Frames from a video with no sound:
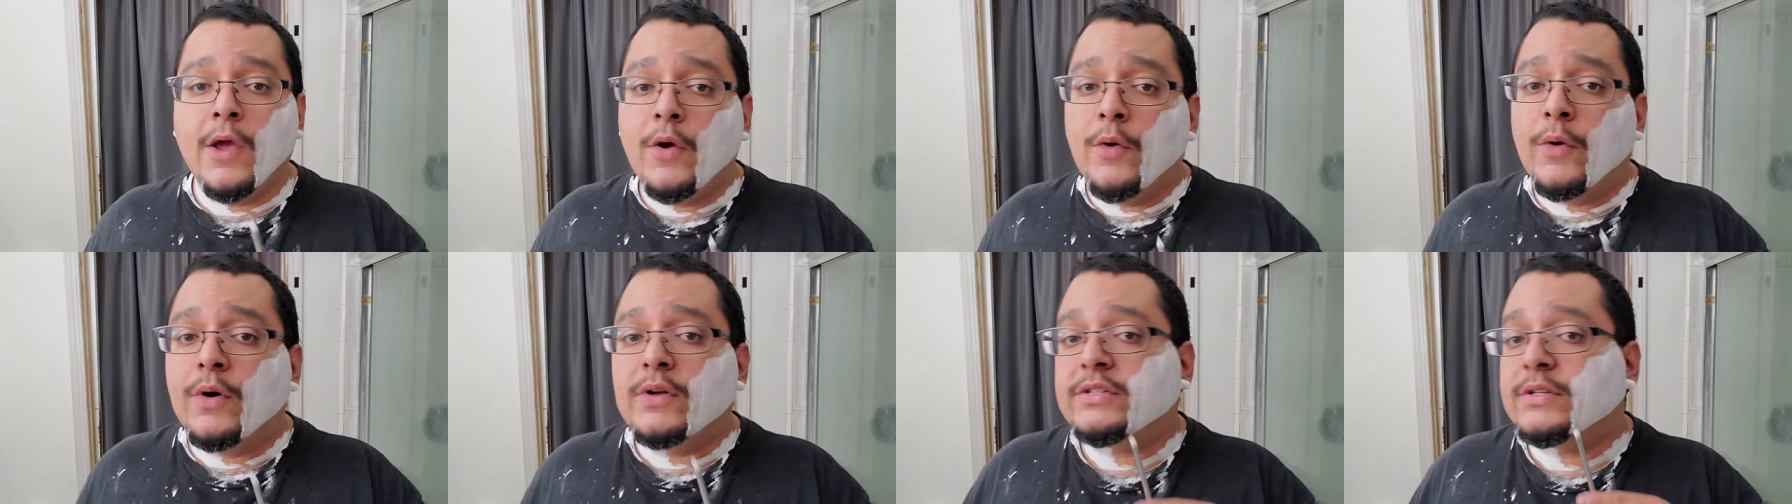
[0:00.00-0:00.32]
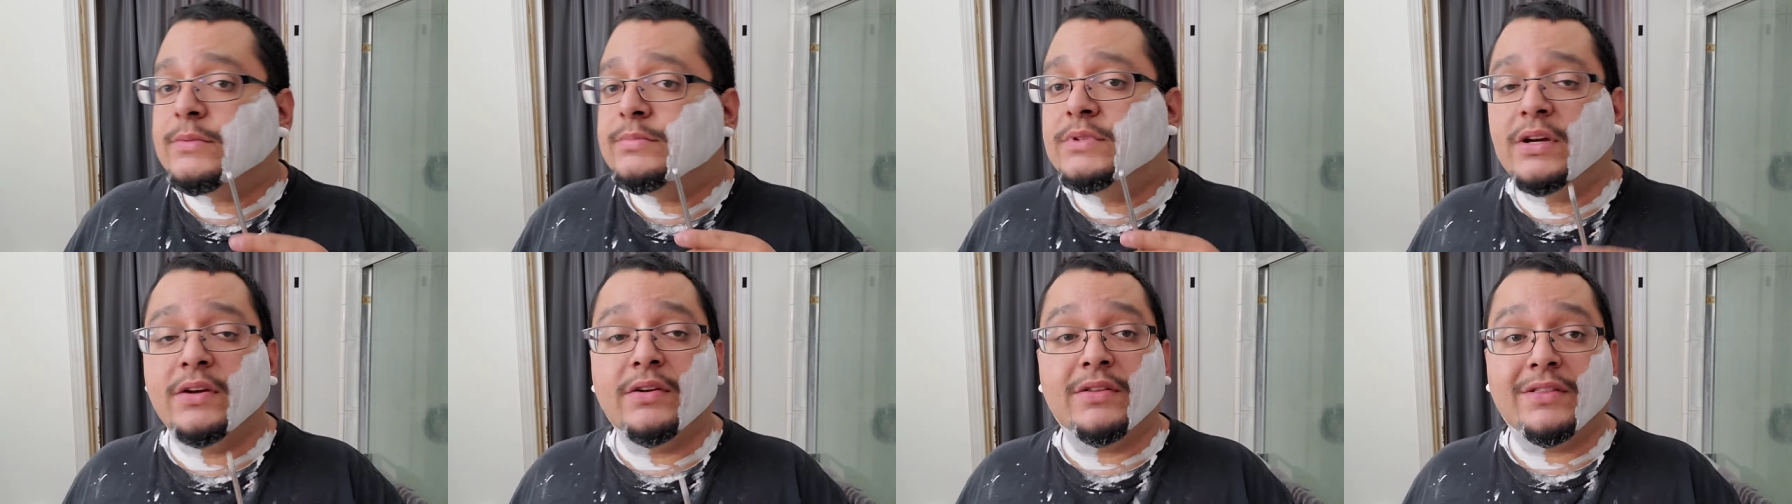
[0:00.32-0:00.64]
which
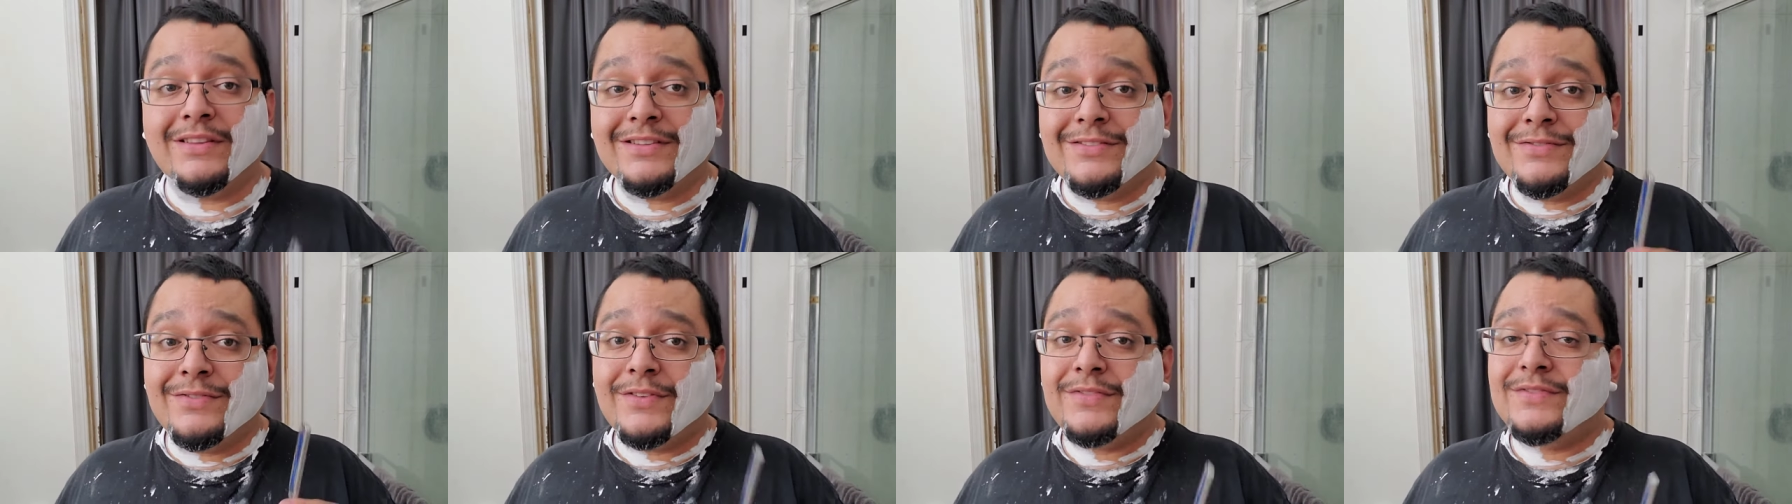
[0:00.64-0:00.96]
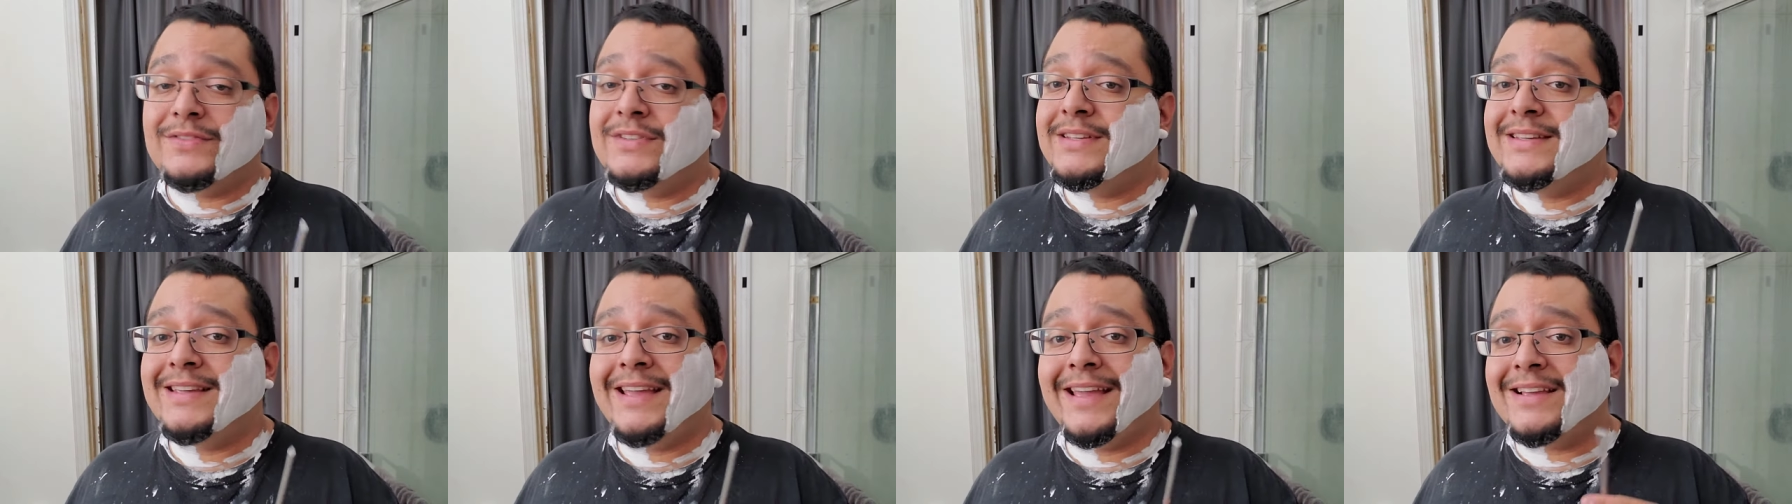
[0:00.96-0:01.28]
i'm telling you this
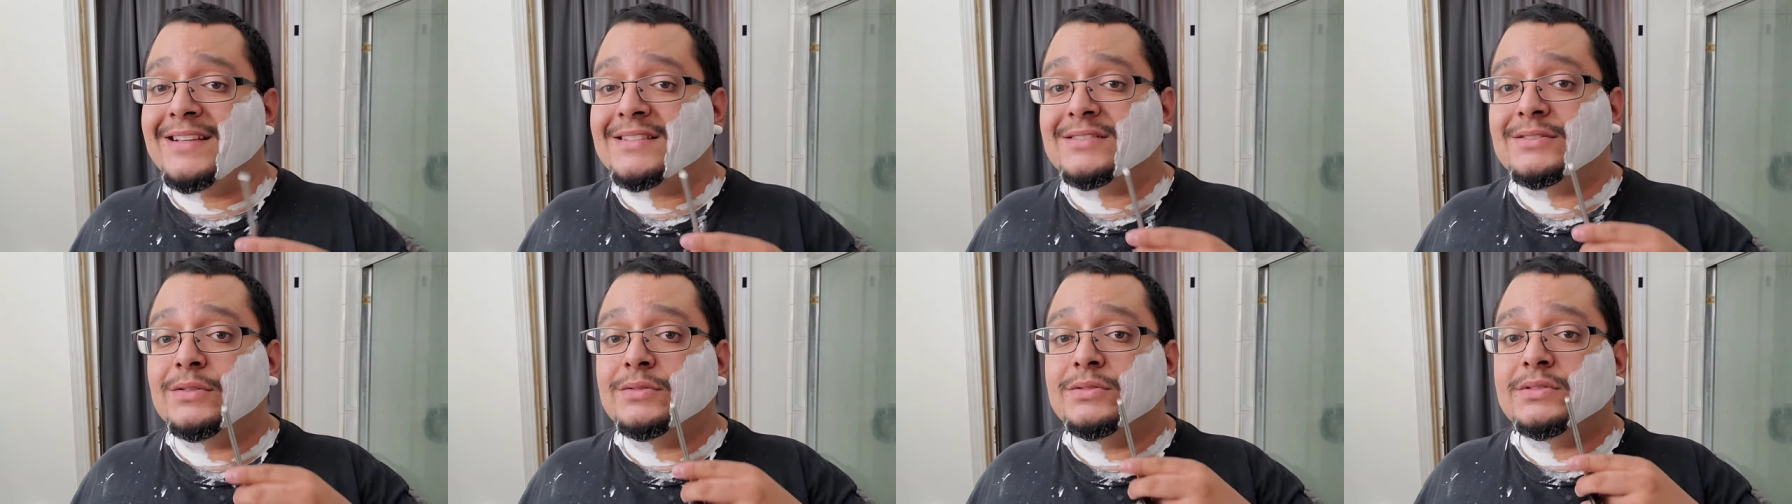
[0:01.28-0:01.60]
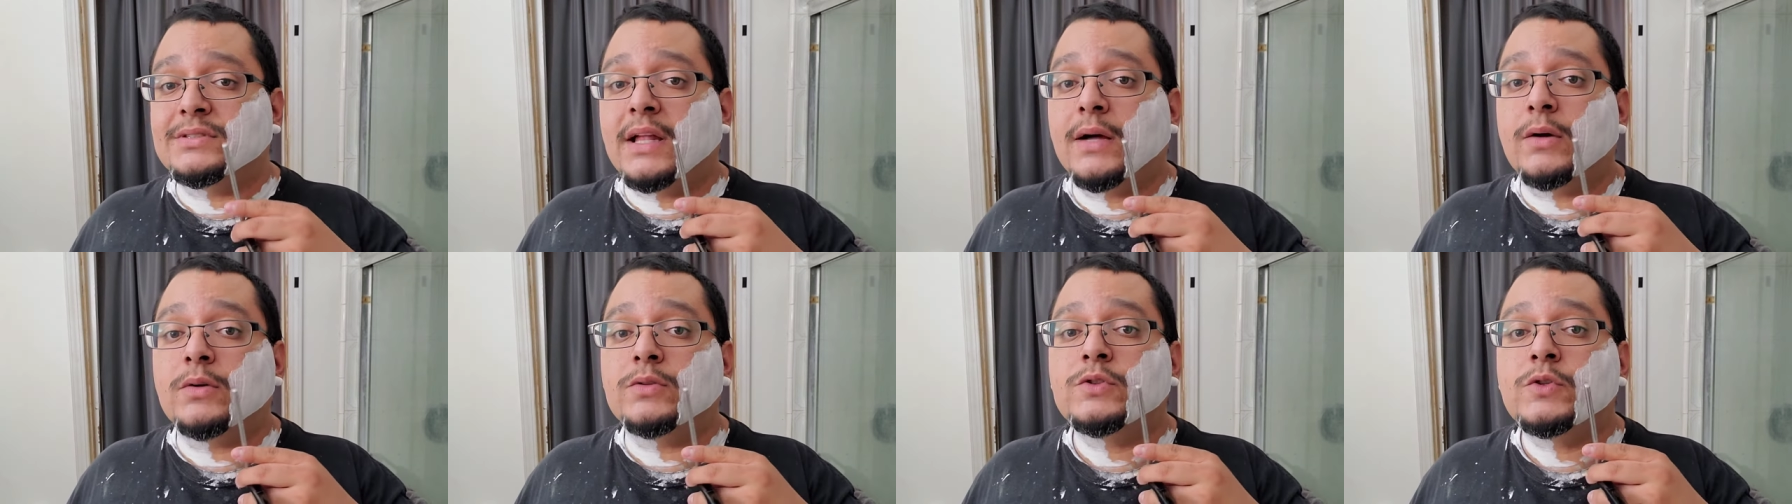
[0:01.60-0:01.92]
15k is no
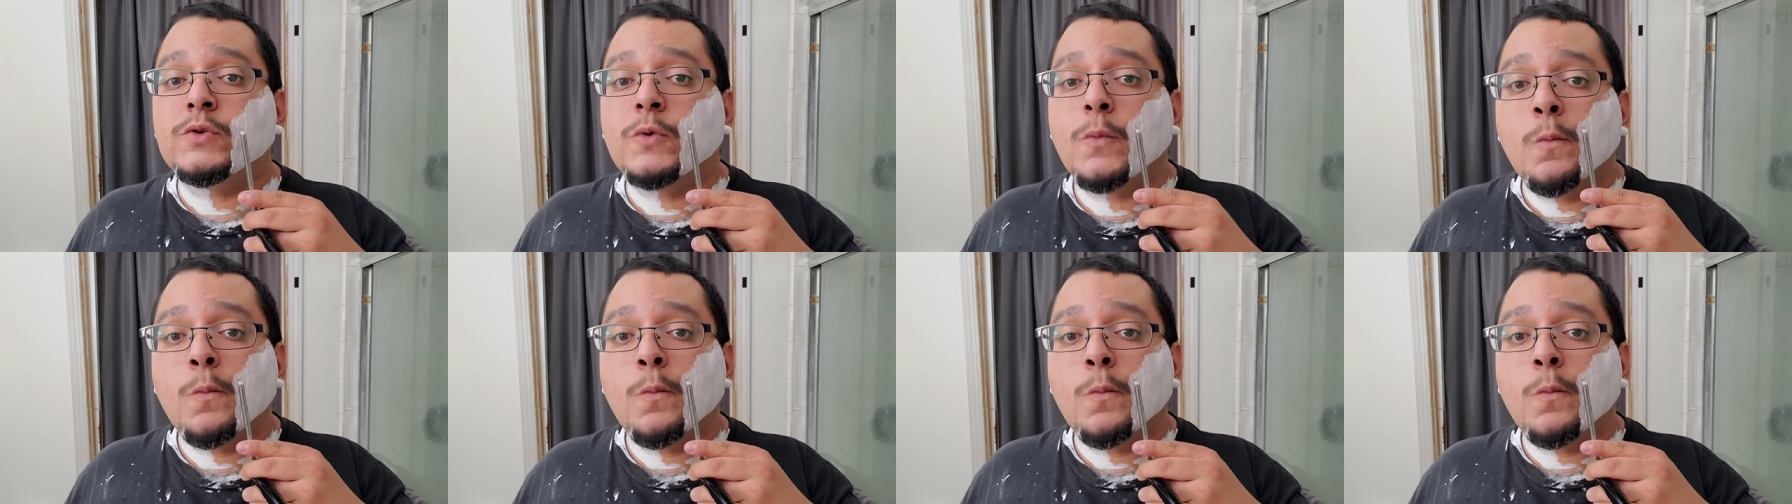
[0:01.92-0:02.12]
slouch